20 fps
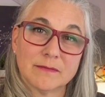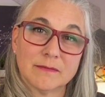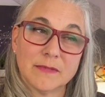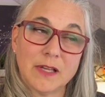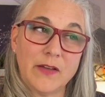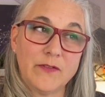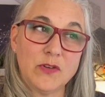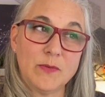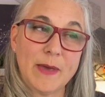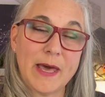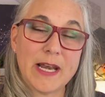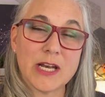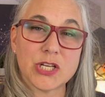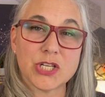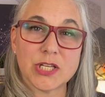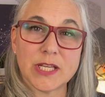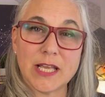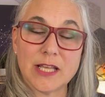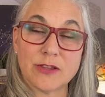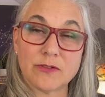Have you
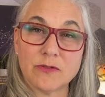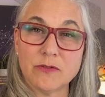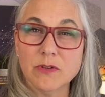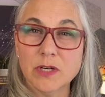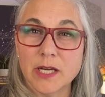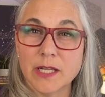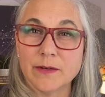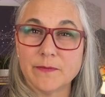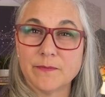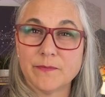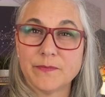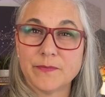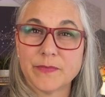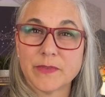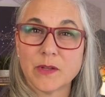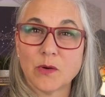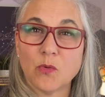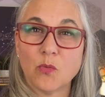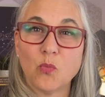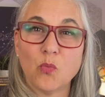managed to get through it?
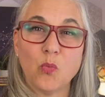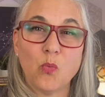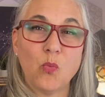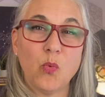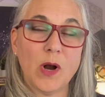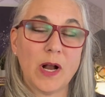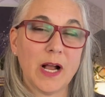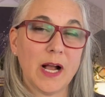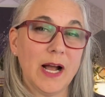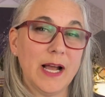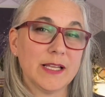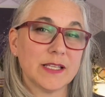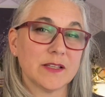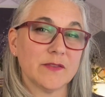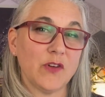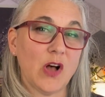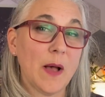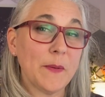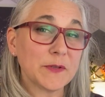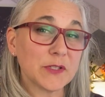What kinds
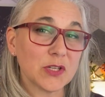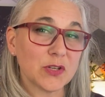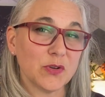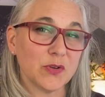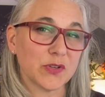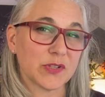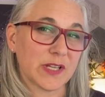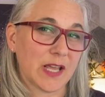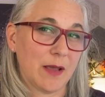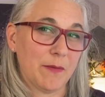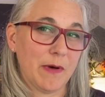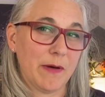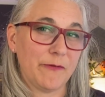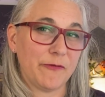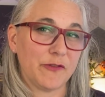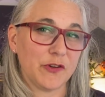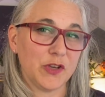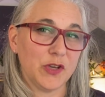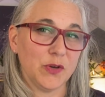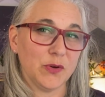of obstacles came up
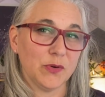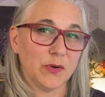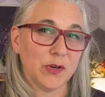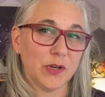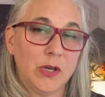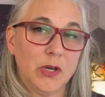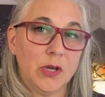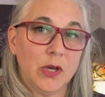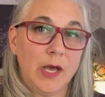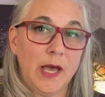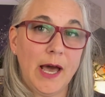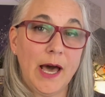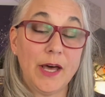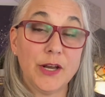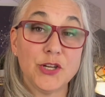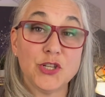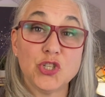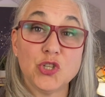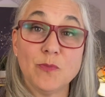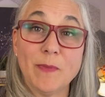for you? How
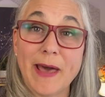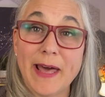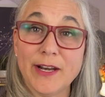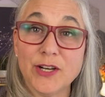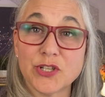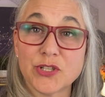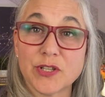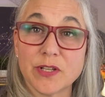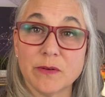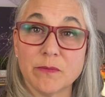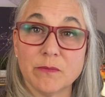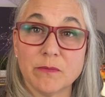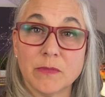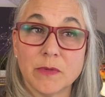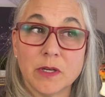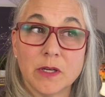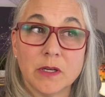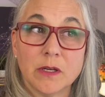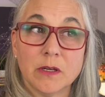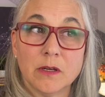did you manage them?
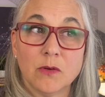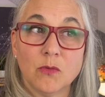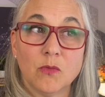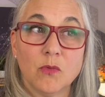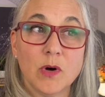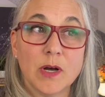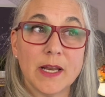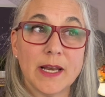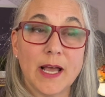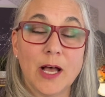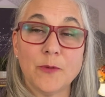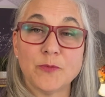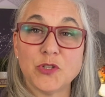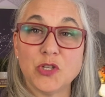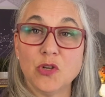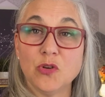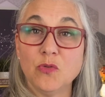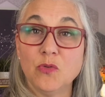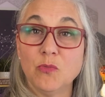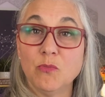What helped
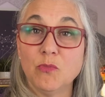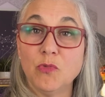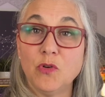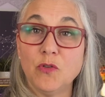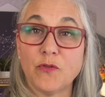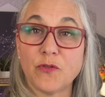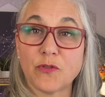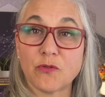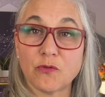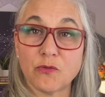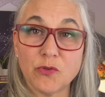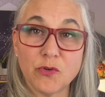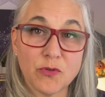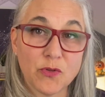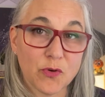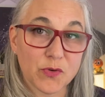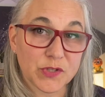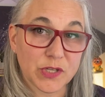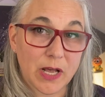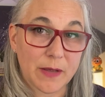you move through
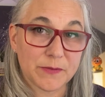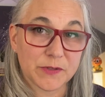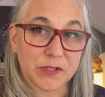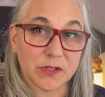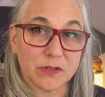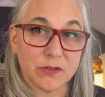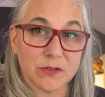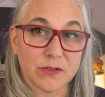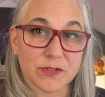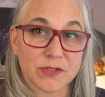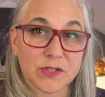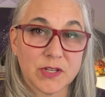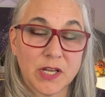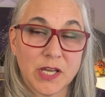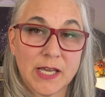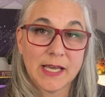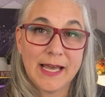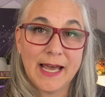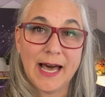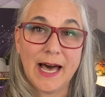those obstacles?
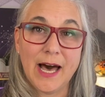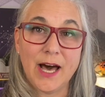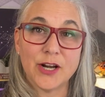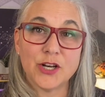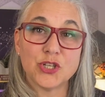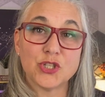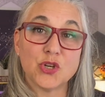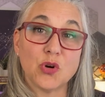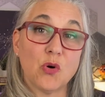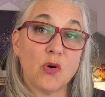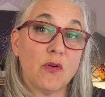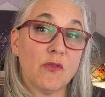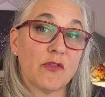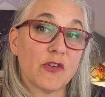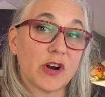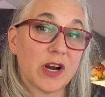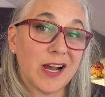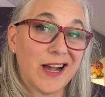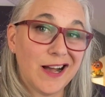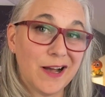How did you
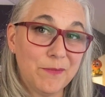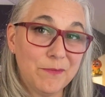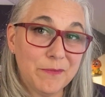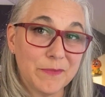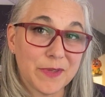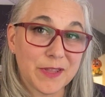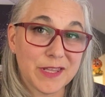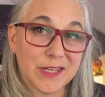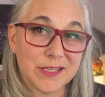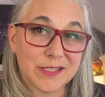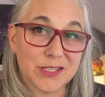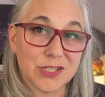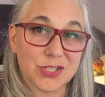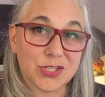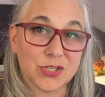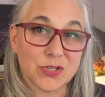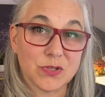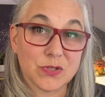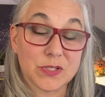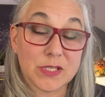overcome these
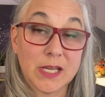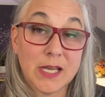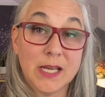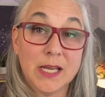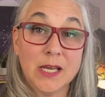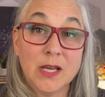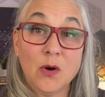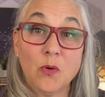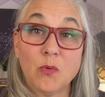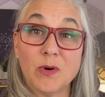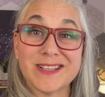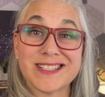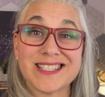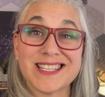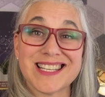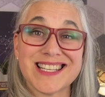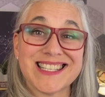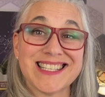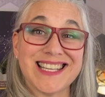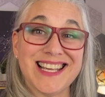issues? What
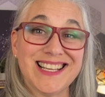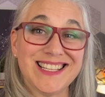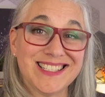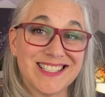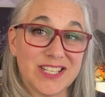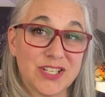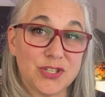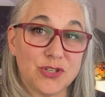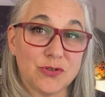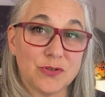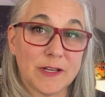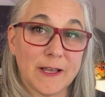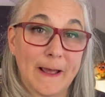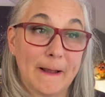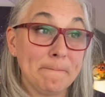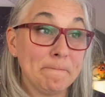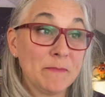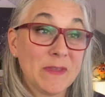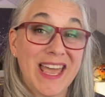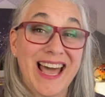success did you
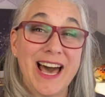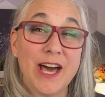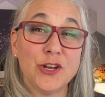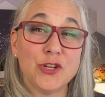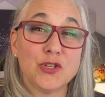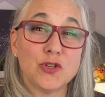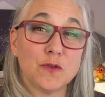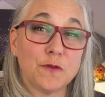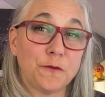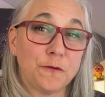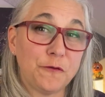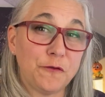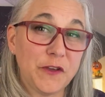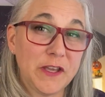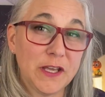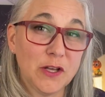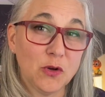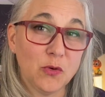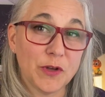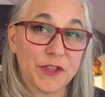get? How did you
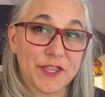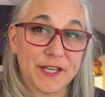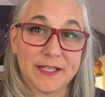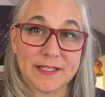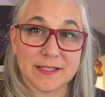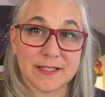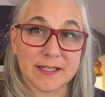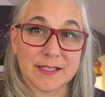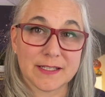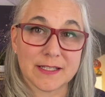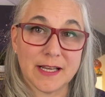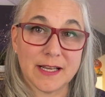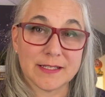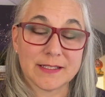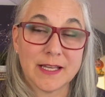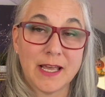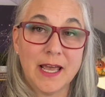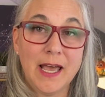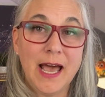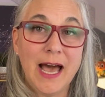feel with that
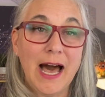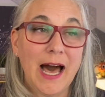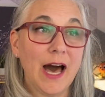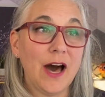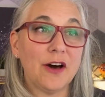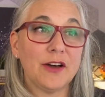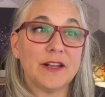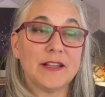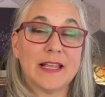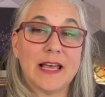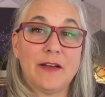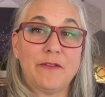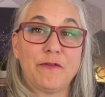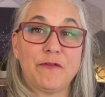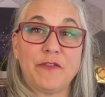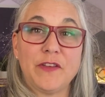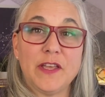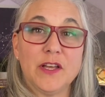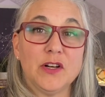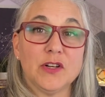success? How did that
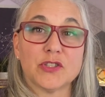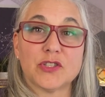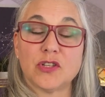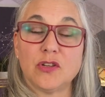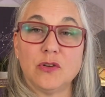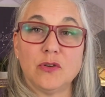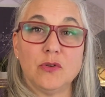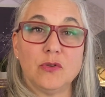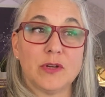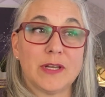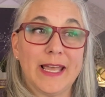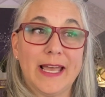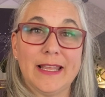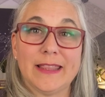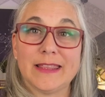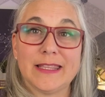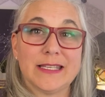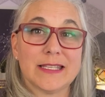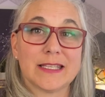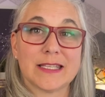feel to
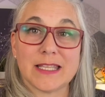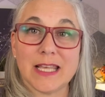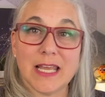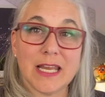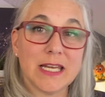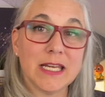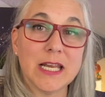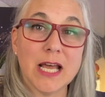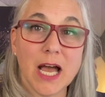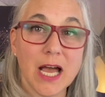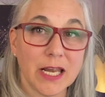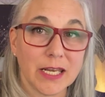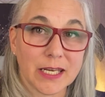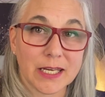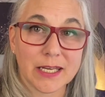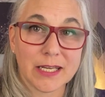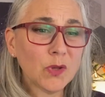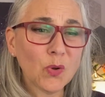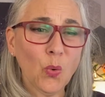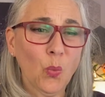get this thing done?
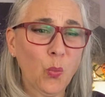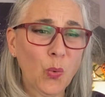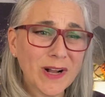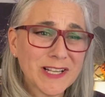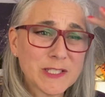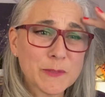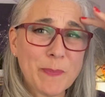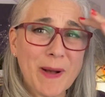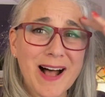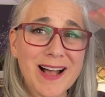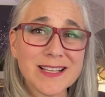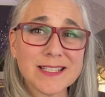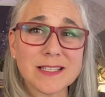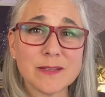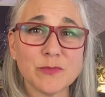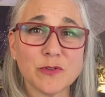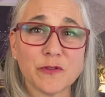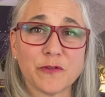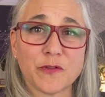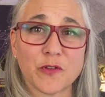What's
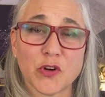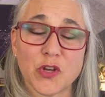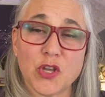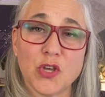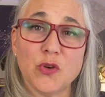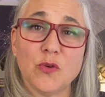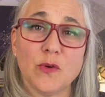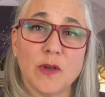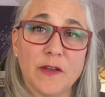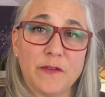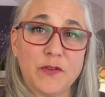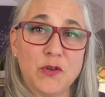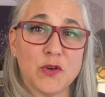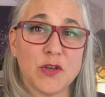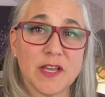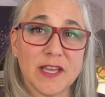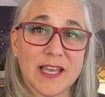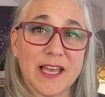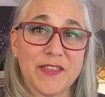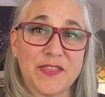possible for you if you
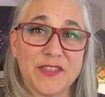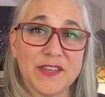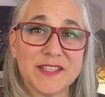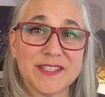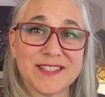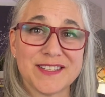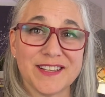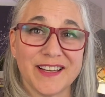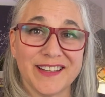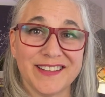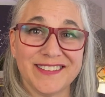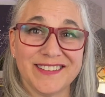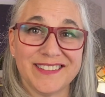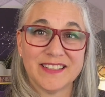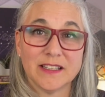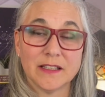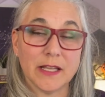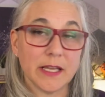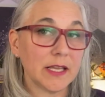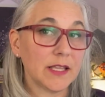can get this done?
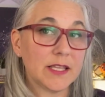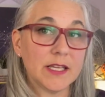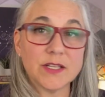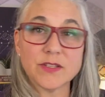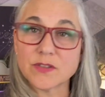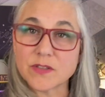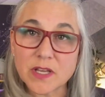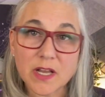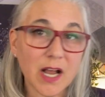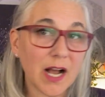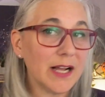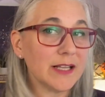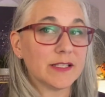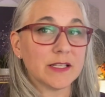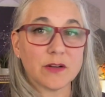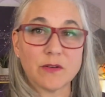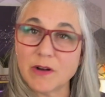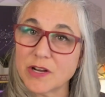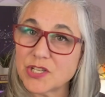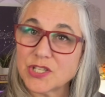Like, these are the kinds
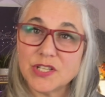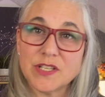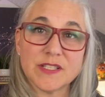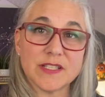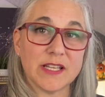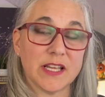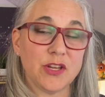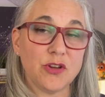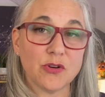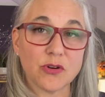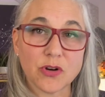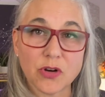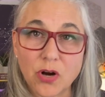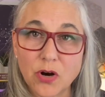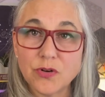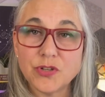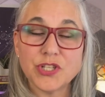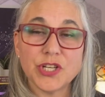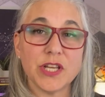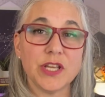of questions that you're
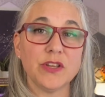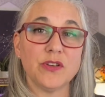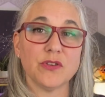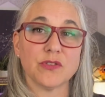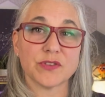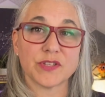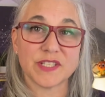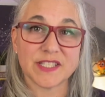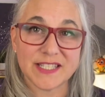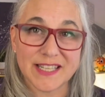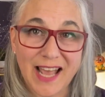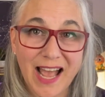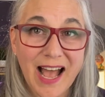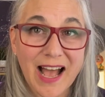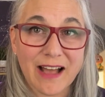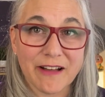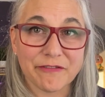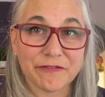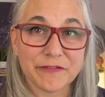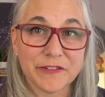coaching your
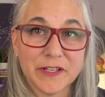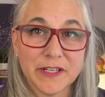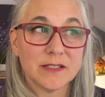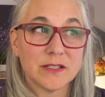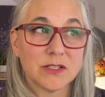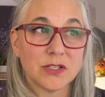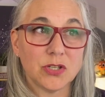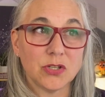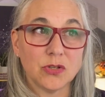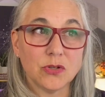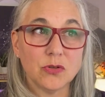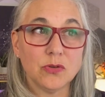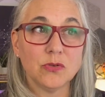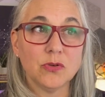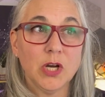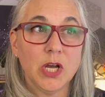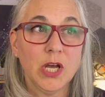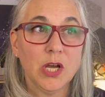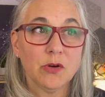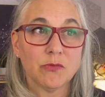staff
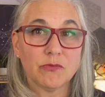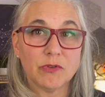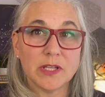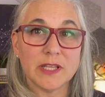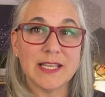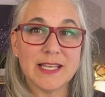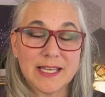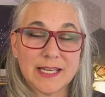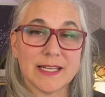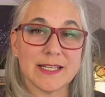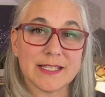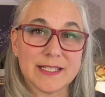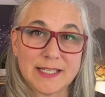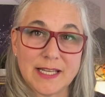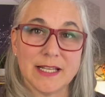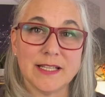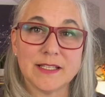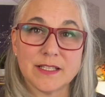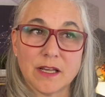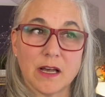to really get a
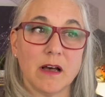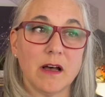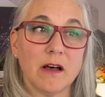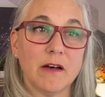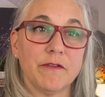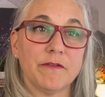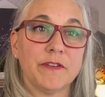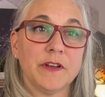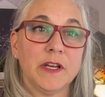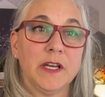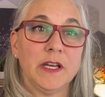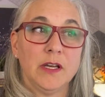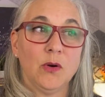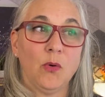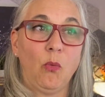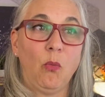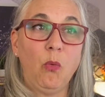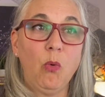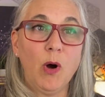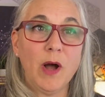sense of
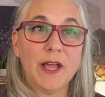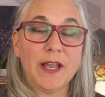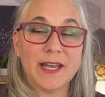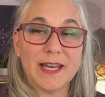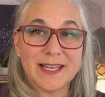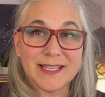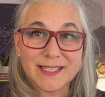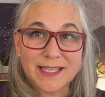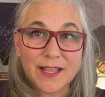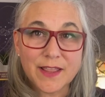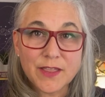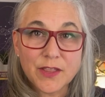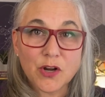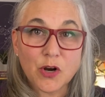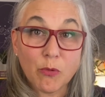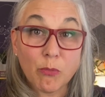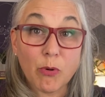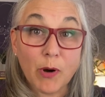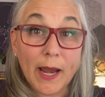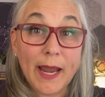what is in
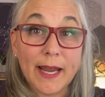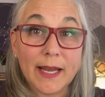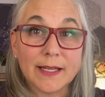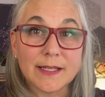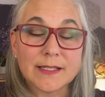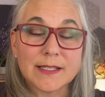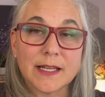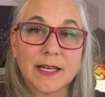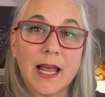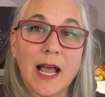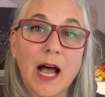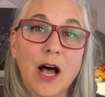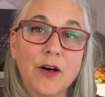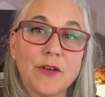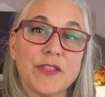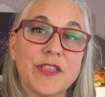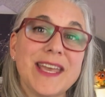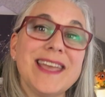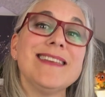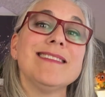their brains and how
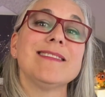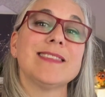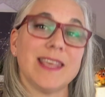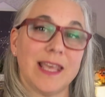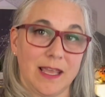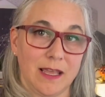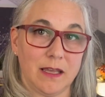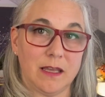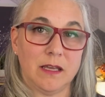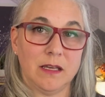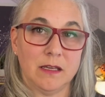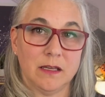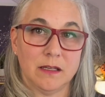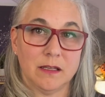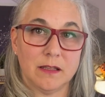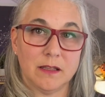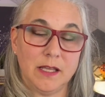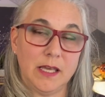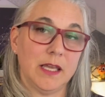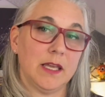they think
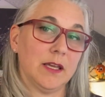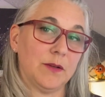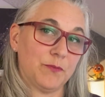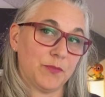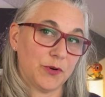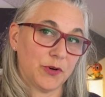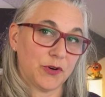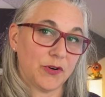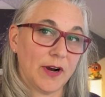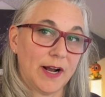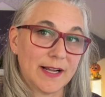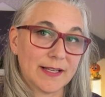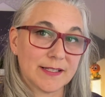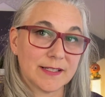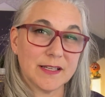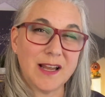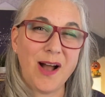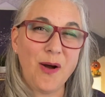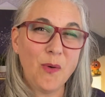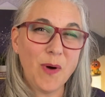they can progress.
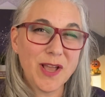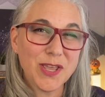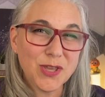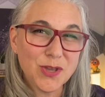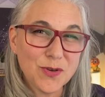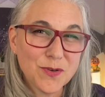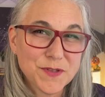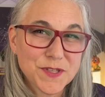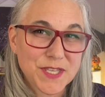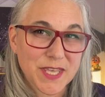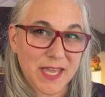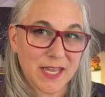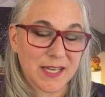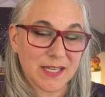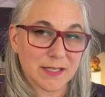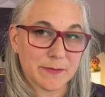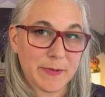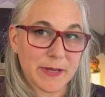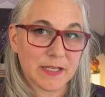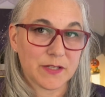Not what you think
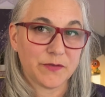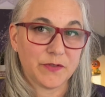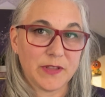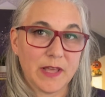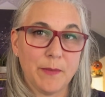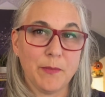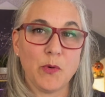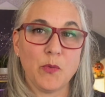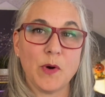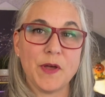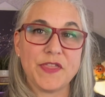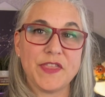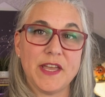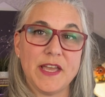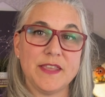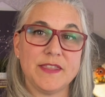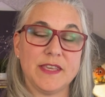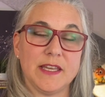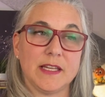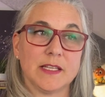is best for them, but what
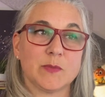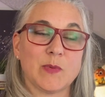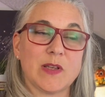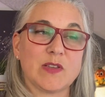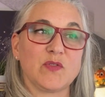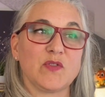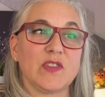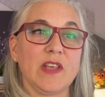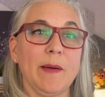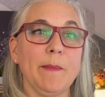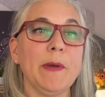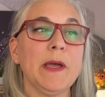they think is best for them.